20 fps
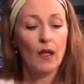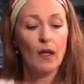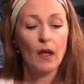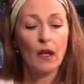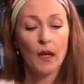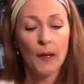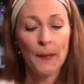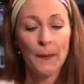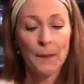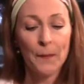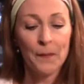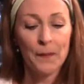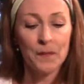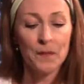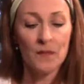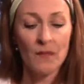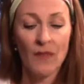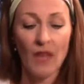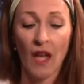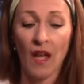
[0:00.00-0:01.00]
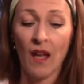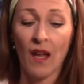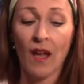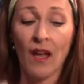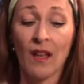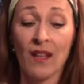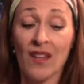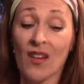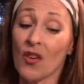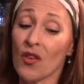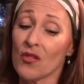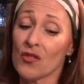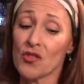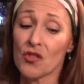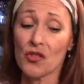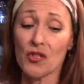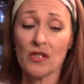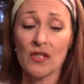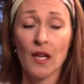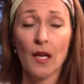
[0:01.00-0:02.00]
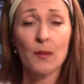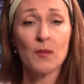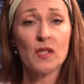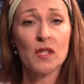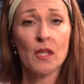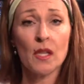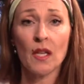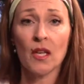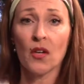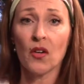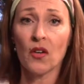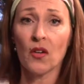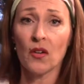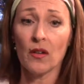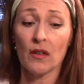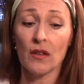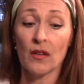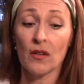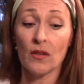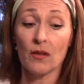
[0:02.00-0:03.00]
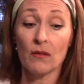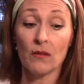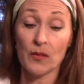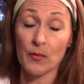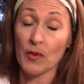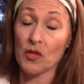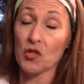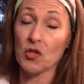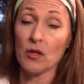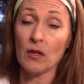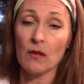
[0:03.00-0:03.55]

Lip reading: And certain times of the year, especially